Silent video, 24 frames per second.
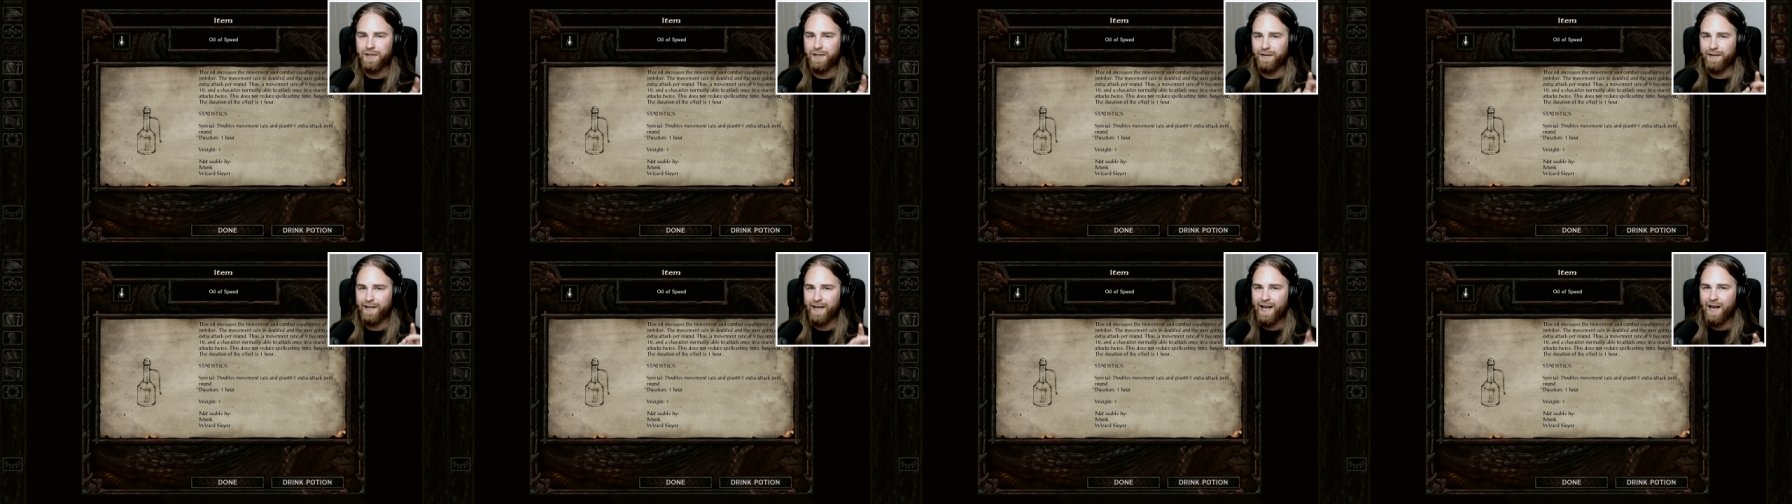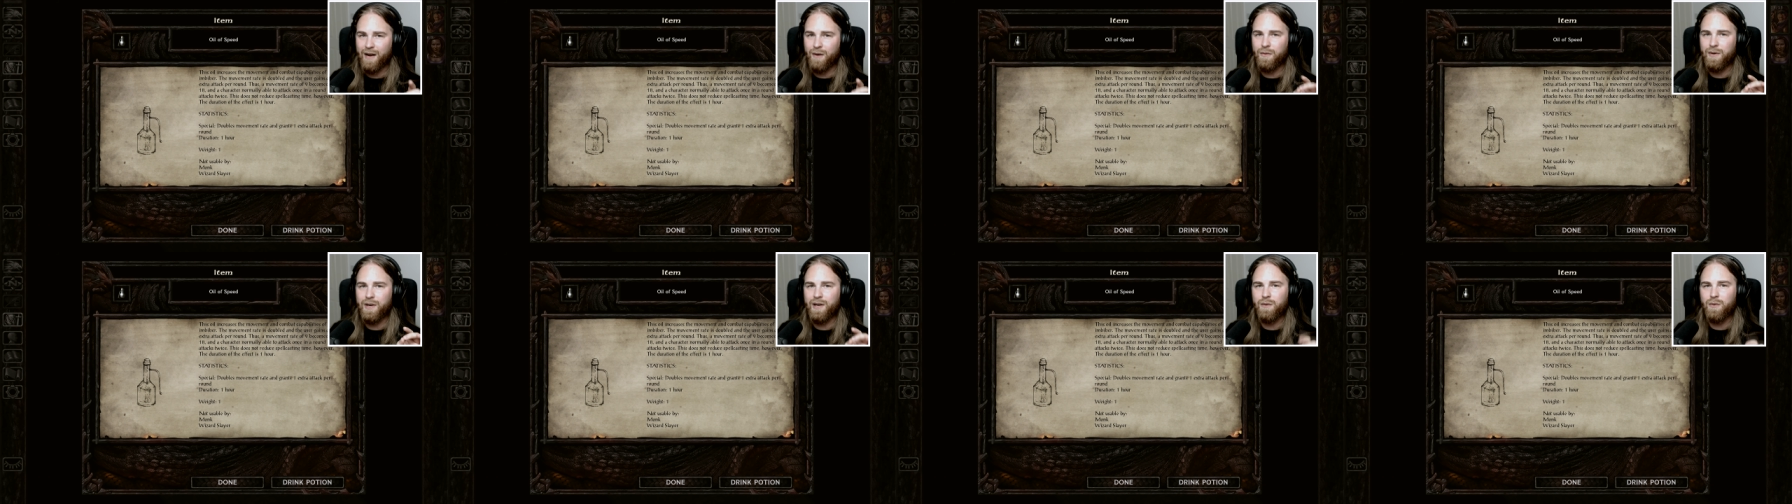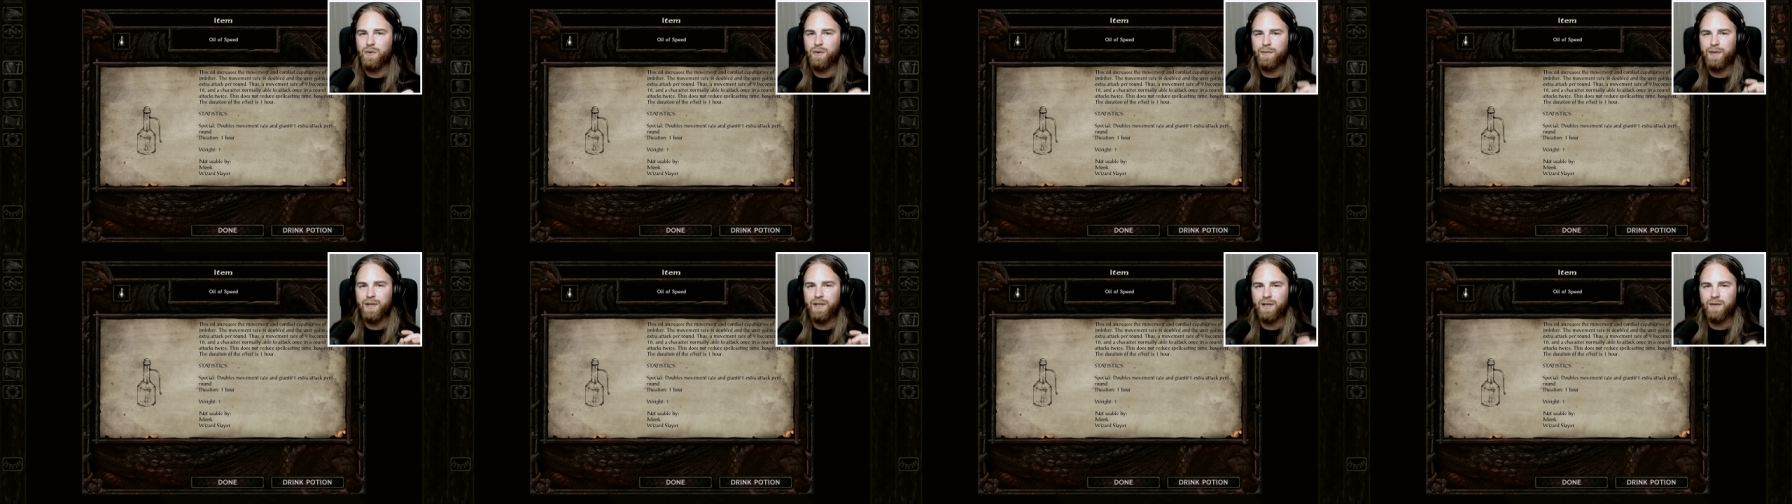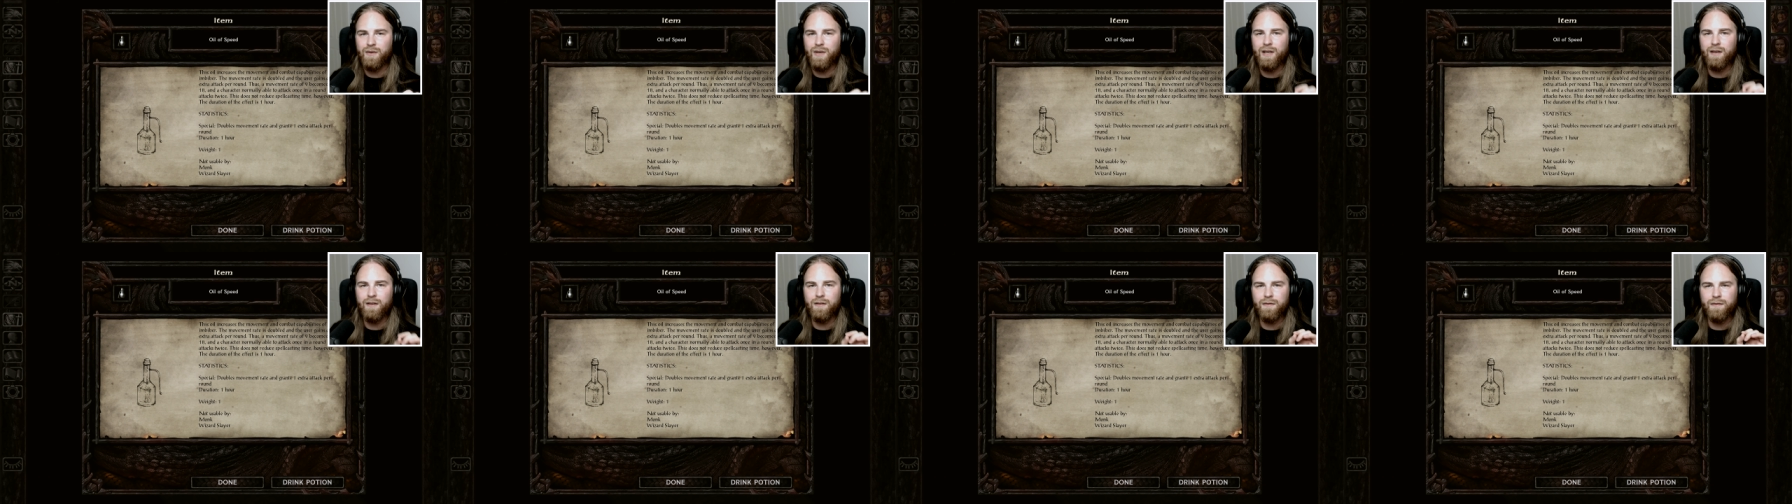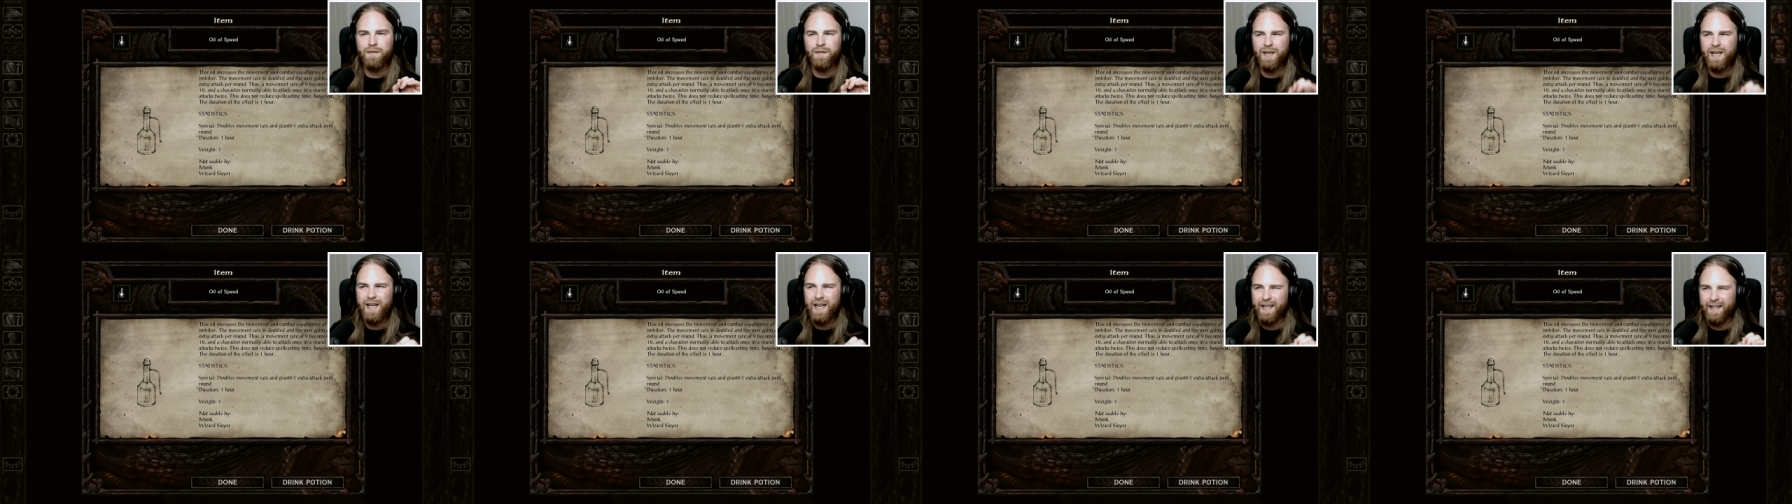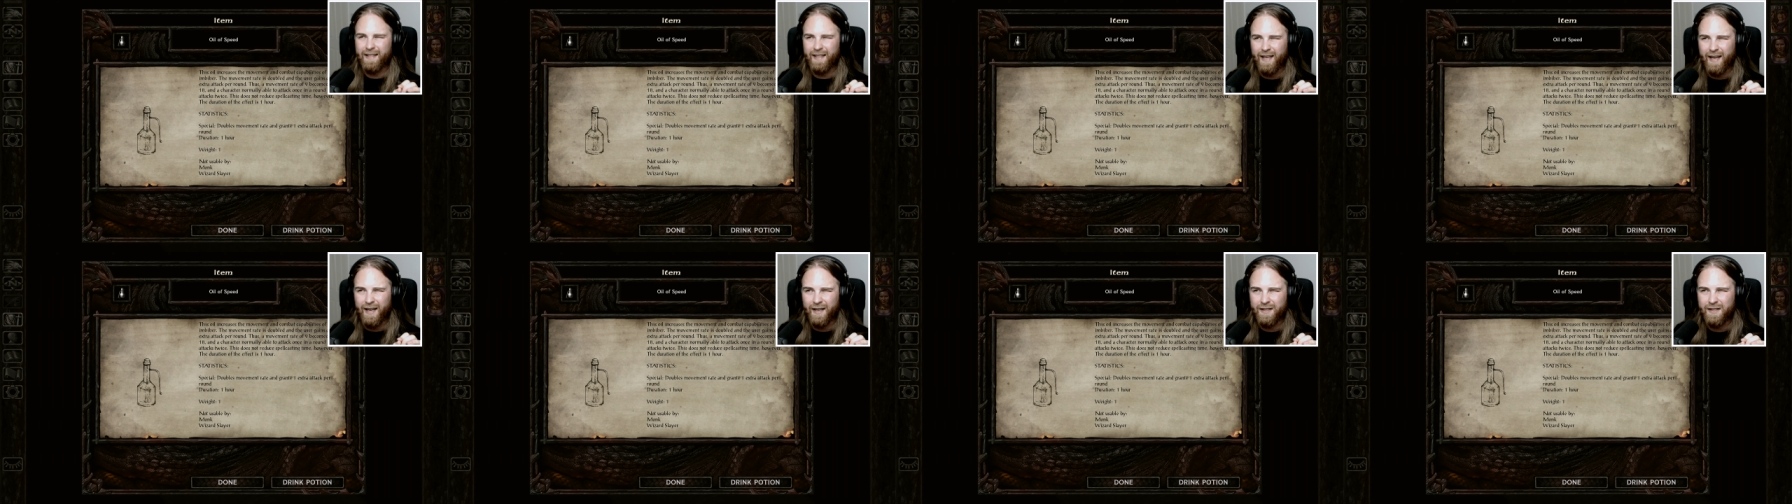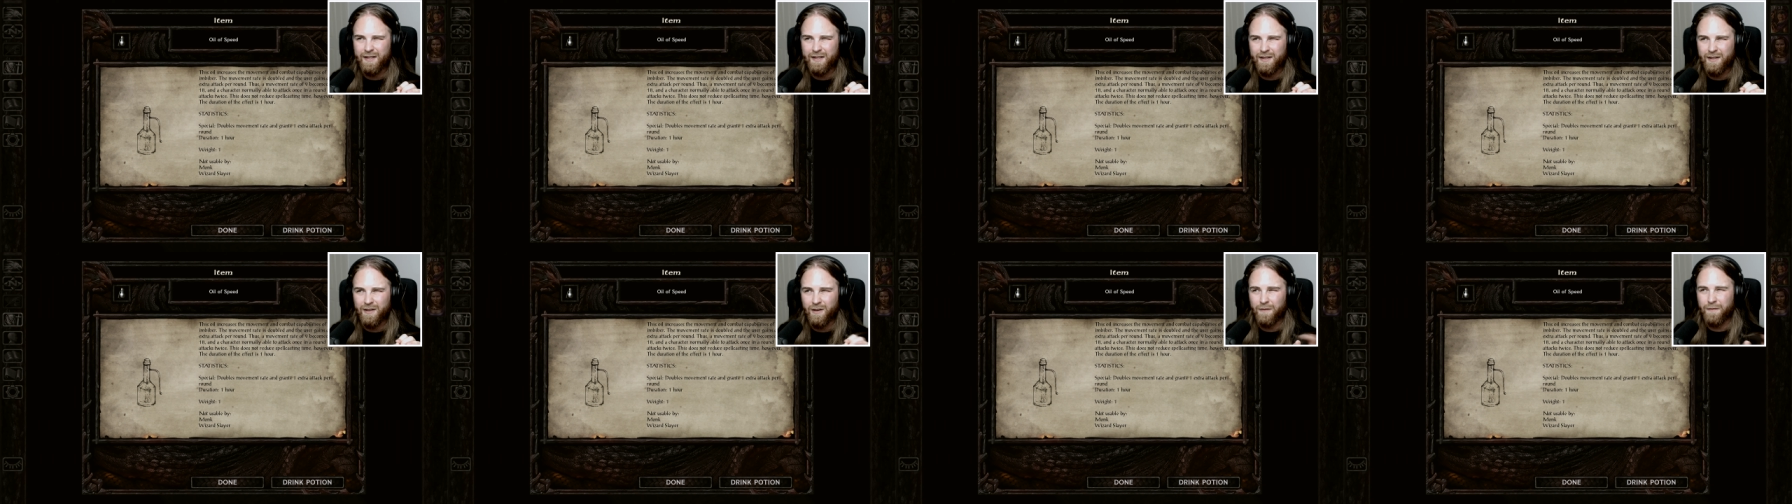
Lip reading: So now we will be doing 3 attacks